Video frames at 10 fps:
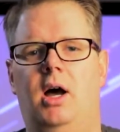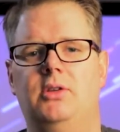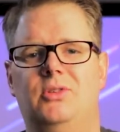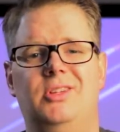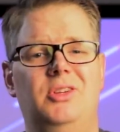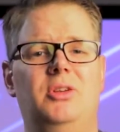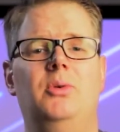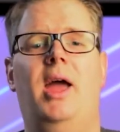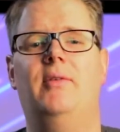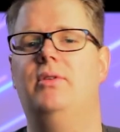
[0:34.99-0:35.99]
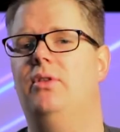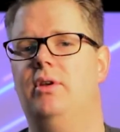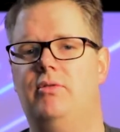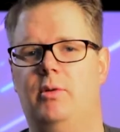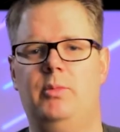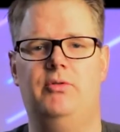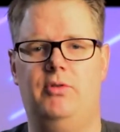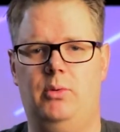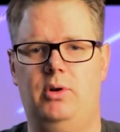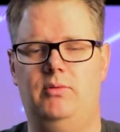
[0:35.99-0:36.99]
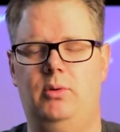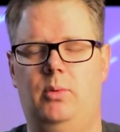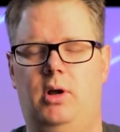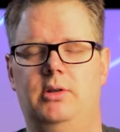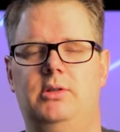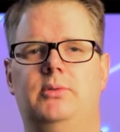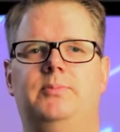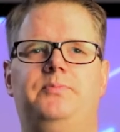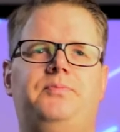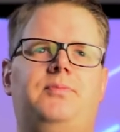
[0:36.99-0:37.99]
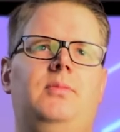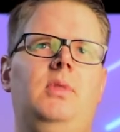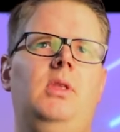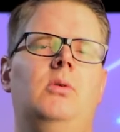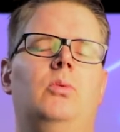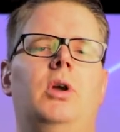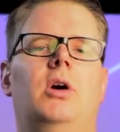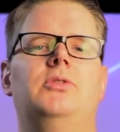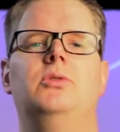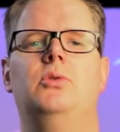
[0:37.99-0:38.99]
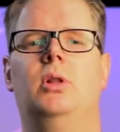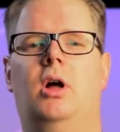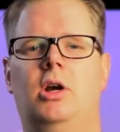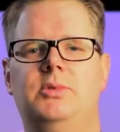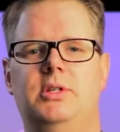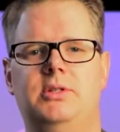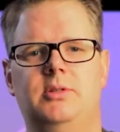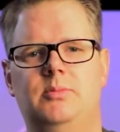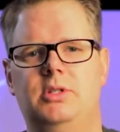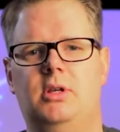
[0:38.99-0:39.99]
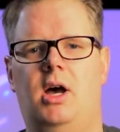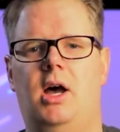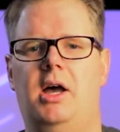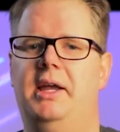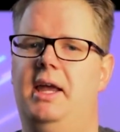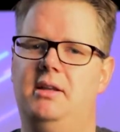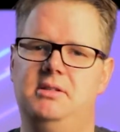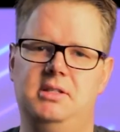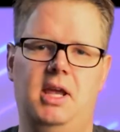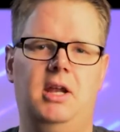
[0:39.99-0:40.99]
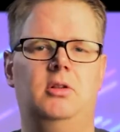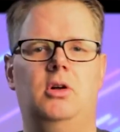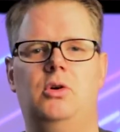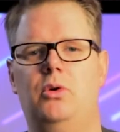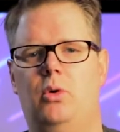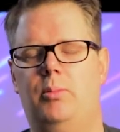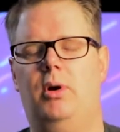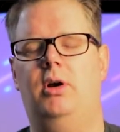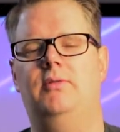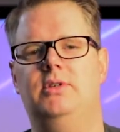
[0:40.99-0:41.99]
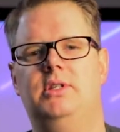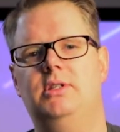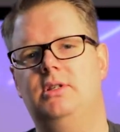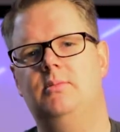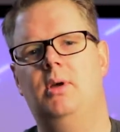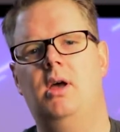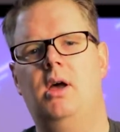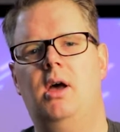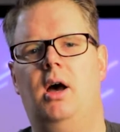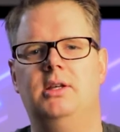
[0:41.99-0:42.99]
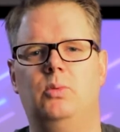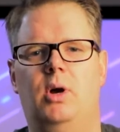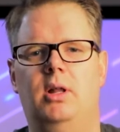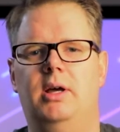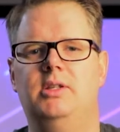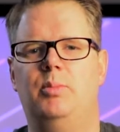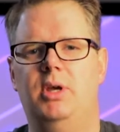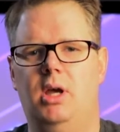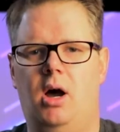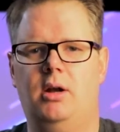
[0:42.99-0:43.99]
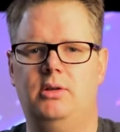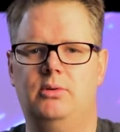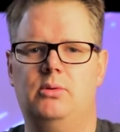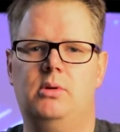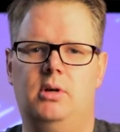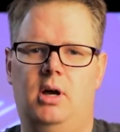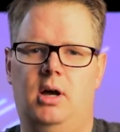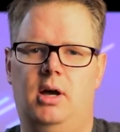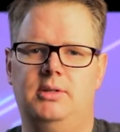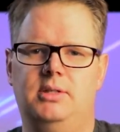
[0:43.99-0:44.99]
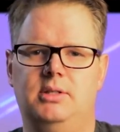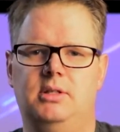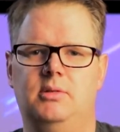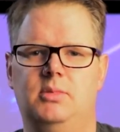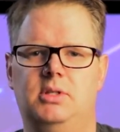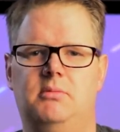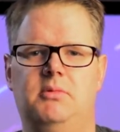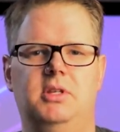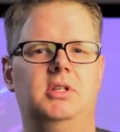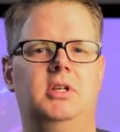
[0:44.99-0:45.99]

so that you can do everything from your phone if you wanted to. We also do alarm systems, again, standalone or part of a system, as well as big audio systems. This